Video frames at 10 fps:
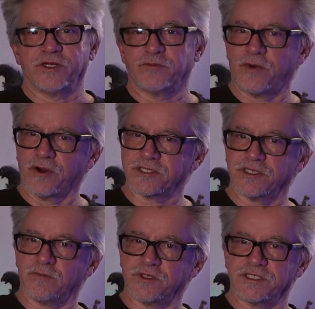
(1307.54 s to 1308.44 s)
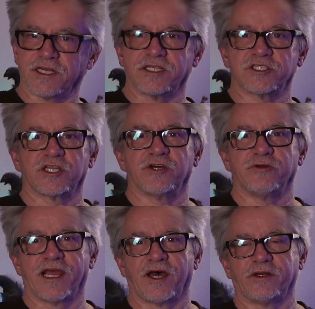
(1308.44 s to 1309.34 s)
parts that once again slow
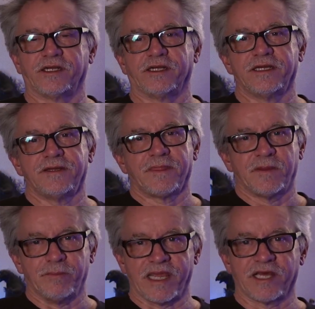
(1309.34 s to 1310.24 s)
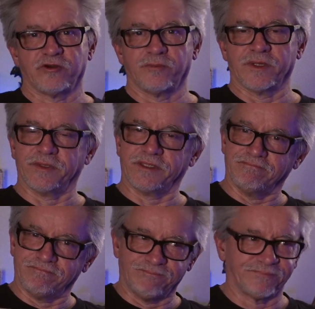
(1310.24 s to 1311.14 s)
down and meander a bit,
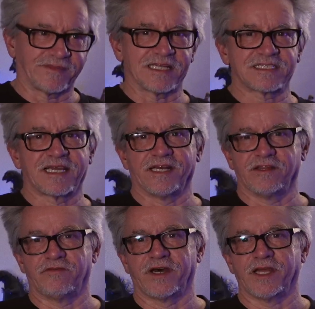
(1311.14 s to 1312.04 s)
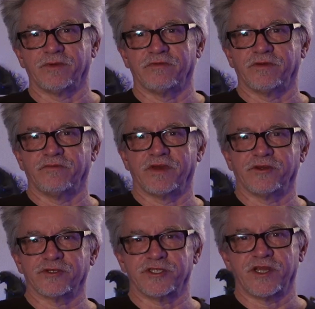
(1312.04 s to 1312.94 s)
but that's kind of the vibe of Wim
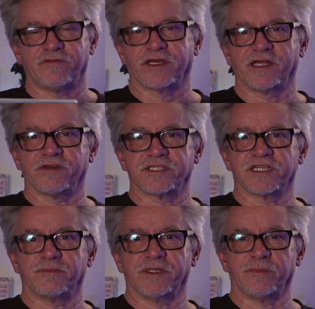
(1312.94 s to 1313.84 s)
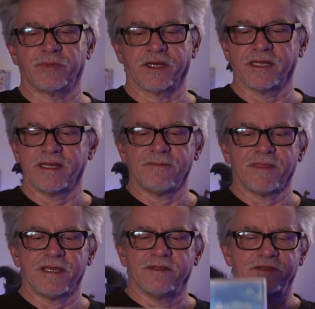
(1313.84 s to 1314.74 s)
Wenders, and you have to kind of accept it. But
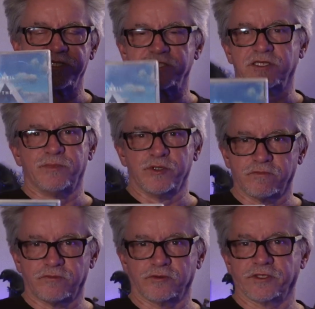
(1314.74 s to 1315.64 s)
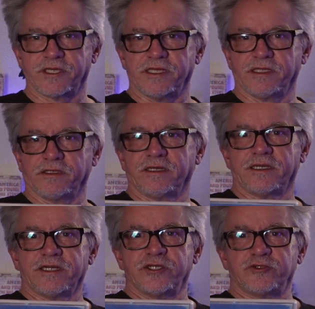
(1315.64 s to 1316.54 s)
this is a beautiful looking
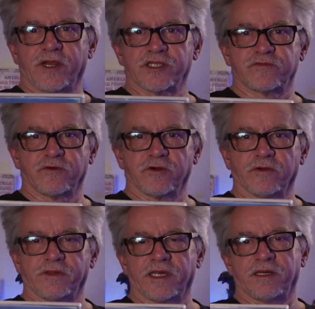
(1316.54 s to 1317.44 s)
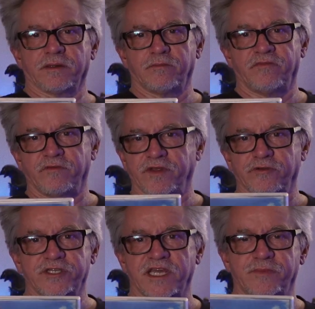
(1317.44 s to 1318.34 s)
transfer. Then Wim
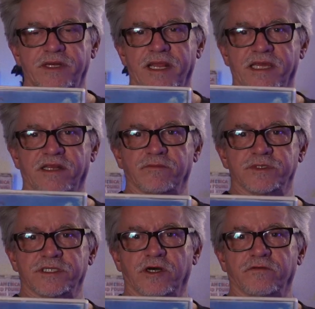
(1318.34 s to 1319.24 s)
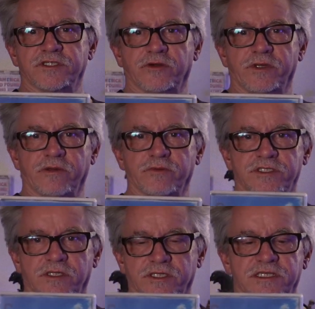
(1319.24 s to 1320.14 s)
Wenders kept the negative himself, so
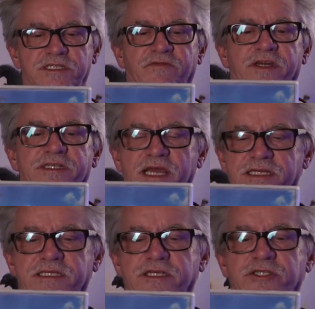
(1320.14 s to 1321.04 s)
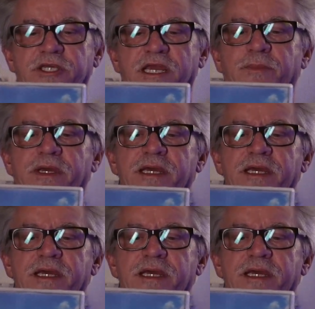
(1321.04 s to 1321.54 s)
it's looked in some fantastic shape,